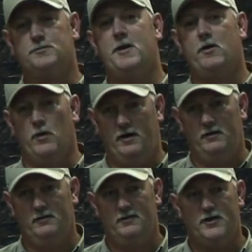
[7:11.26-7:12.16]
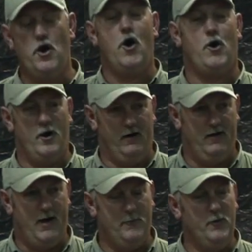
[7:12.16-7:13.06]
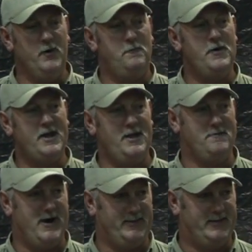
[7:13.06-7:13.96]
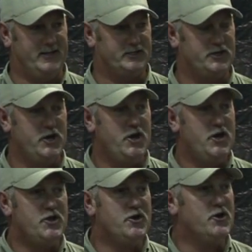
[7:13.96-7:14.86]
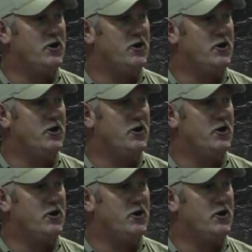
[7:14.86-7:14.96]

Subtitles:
a big one. Yarn. I'm real picky about this. Your